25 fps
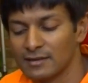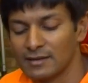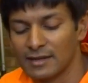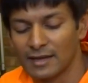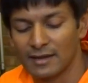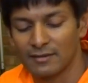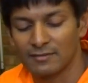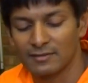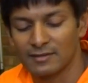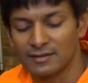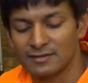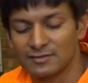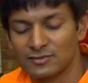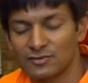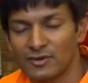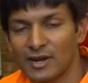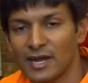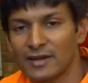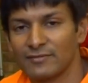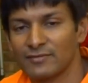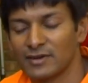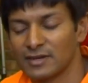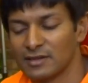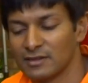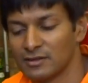Now the
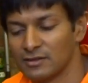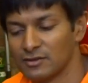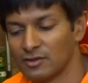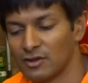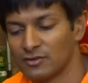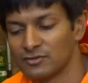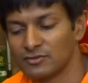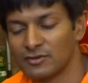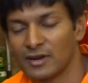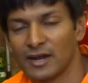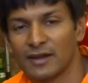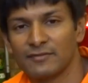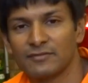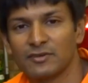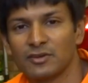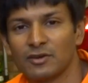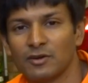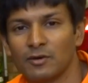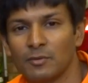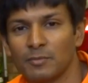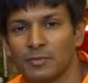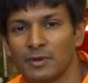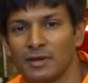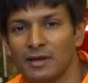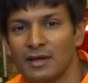drive end and the non-drive
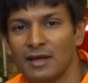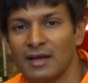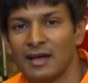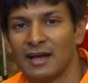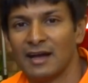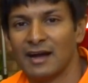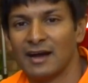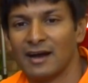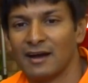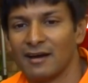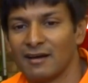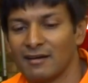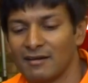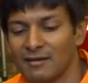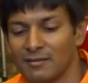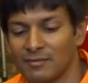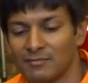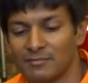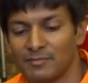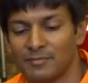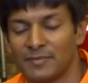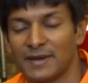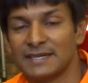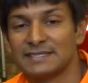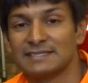cup are
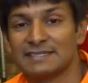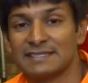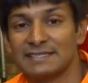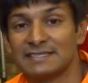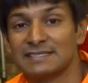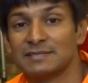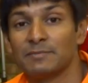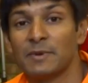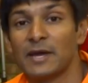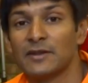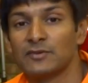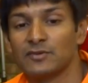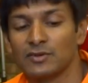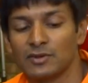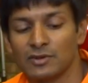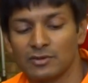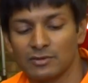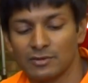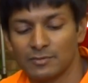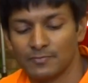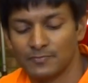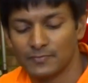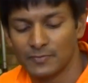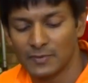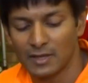basically
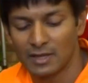symmetrical.